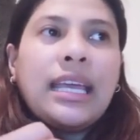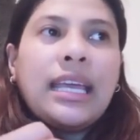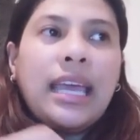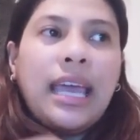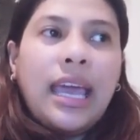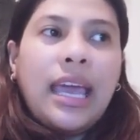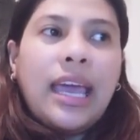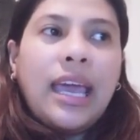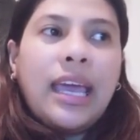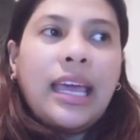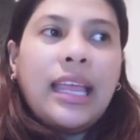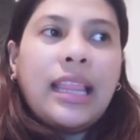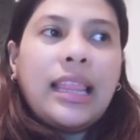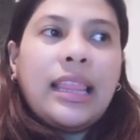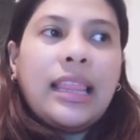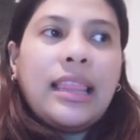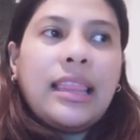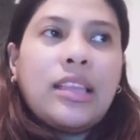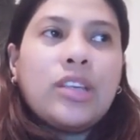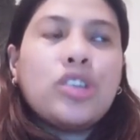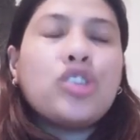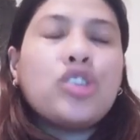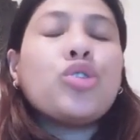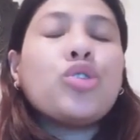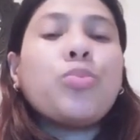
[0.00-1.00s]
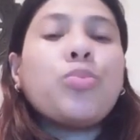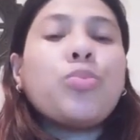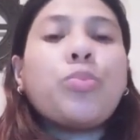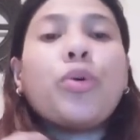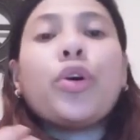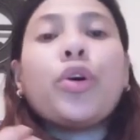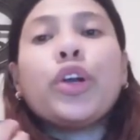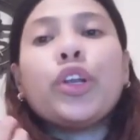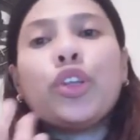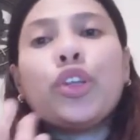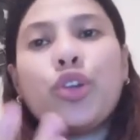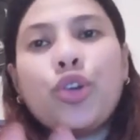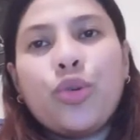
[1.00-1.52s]
can
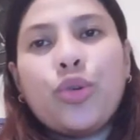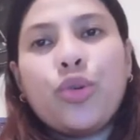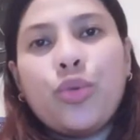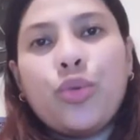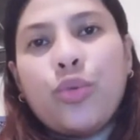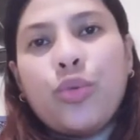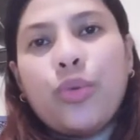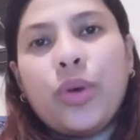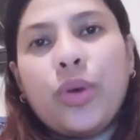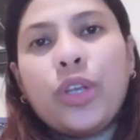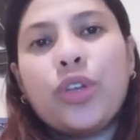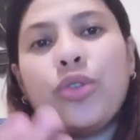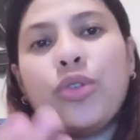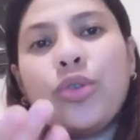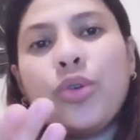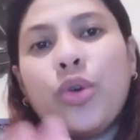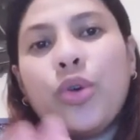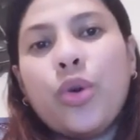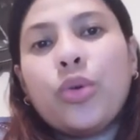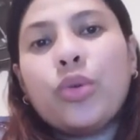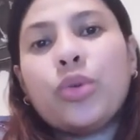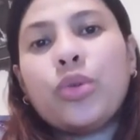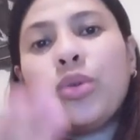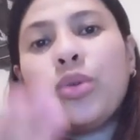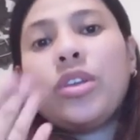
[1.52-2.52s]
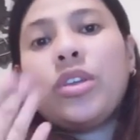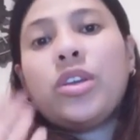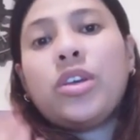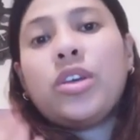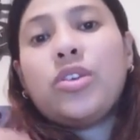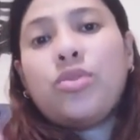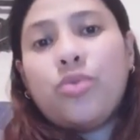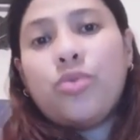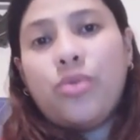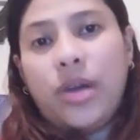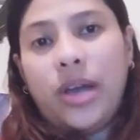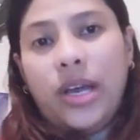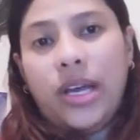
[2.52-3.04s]
support you when you go to
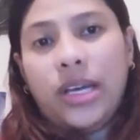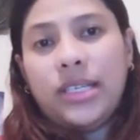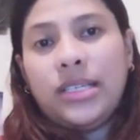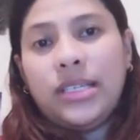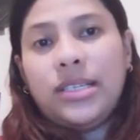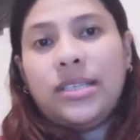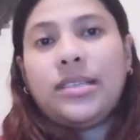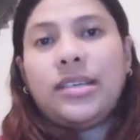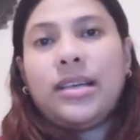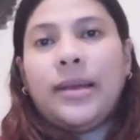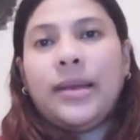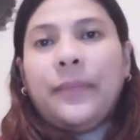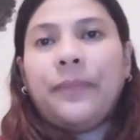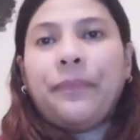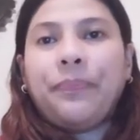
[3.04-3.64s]
the U.S.